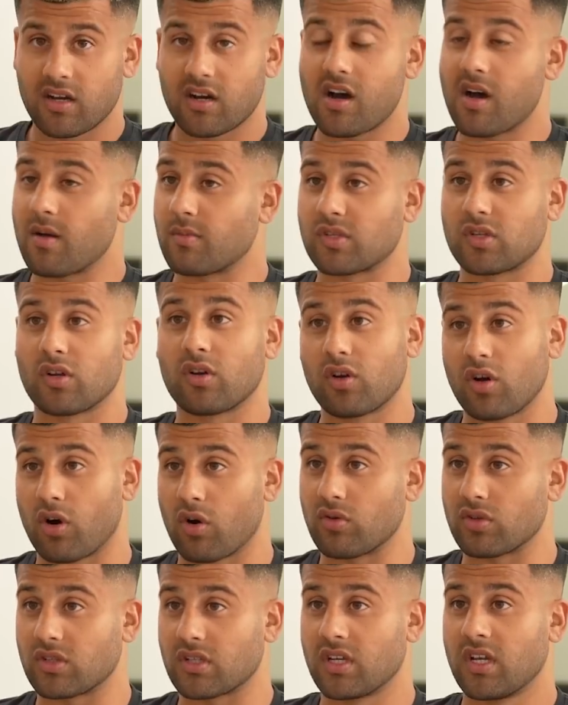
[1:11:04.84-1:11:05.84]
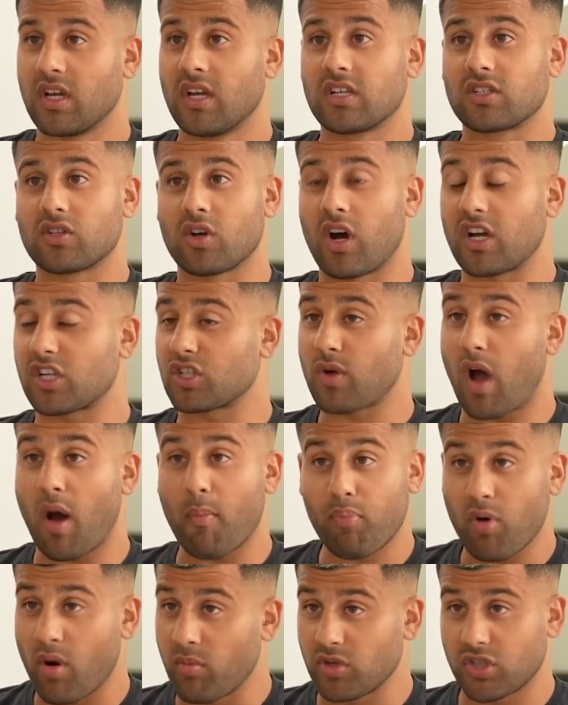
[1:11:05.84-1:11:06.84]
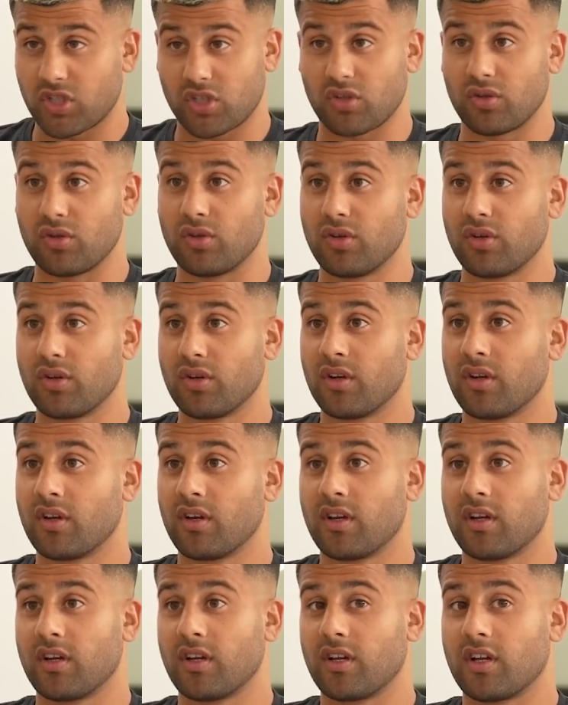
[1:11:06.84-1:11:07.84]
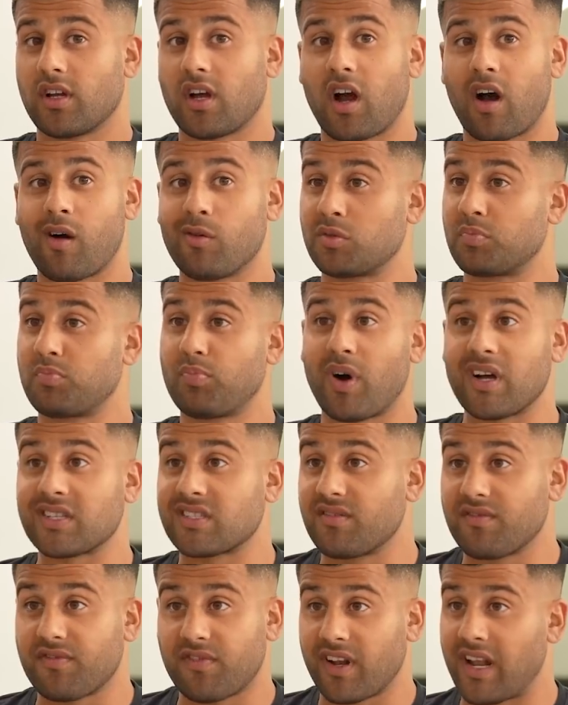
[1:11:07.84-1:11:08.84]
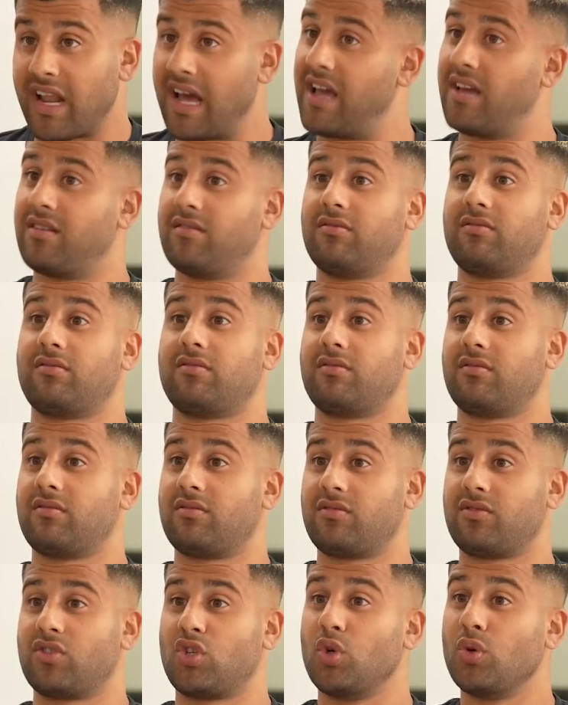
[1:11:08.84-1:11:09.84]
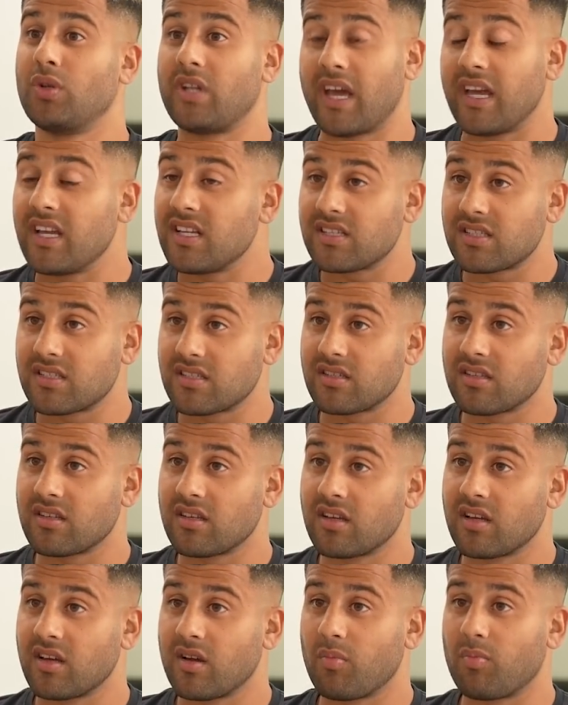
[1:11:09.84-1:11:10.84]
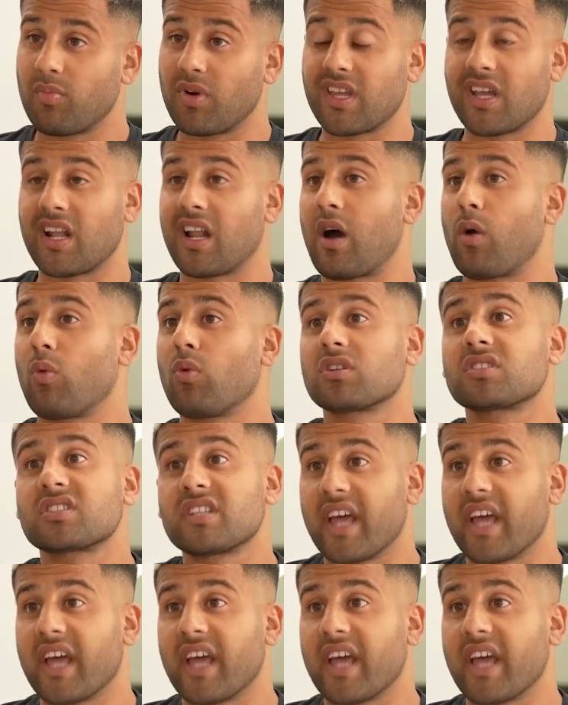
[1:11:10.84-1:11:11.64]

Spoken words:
comes and goes. So I promise you, I was buzzing for like 2 days, but you're like, what's